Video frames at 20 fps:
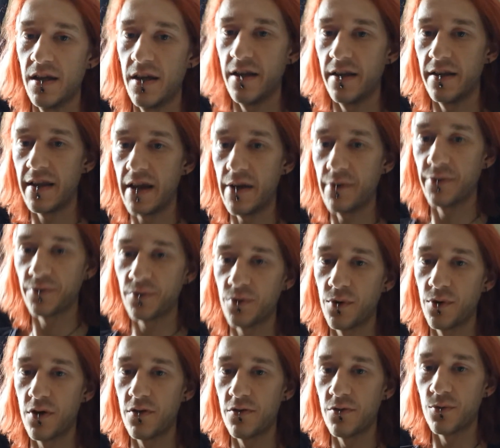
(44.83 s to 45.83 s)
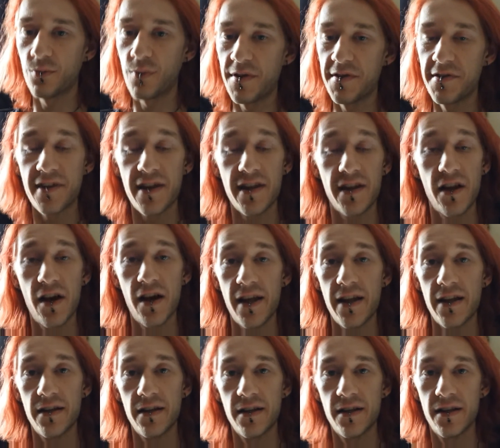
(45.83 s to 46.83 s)
that was all on Wednesday
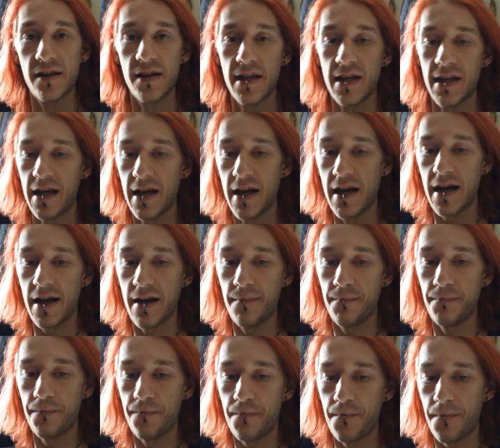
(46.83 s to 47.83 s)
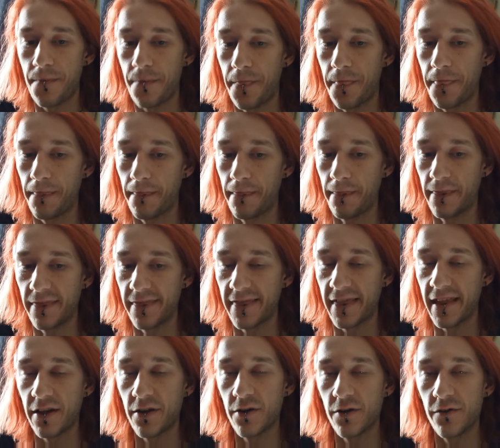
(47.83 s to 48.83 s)
night.
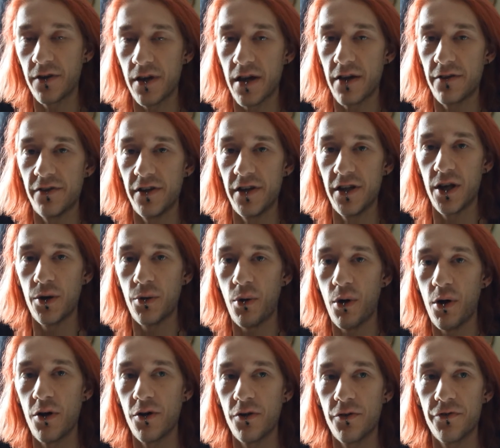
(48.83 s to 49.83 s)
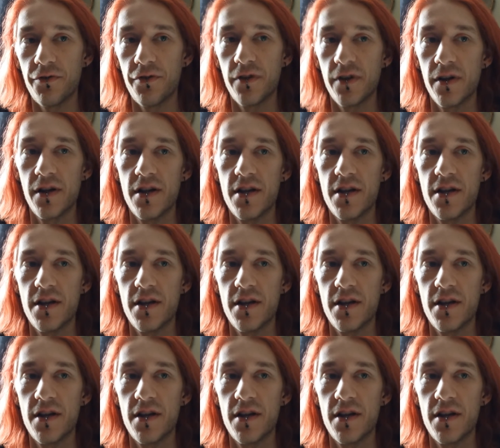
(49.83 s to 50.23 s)
They got a video of